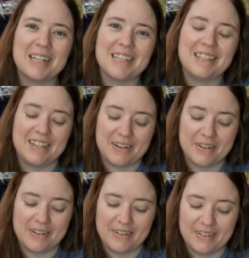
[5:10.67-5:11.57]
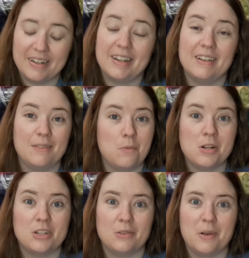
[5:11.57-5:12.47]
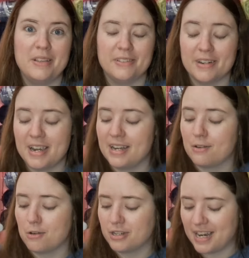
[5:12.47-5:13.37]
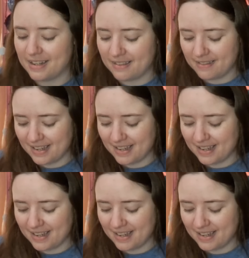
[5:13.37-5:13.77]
But I sat there watching the weather and crocheting.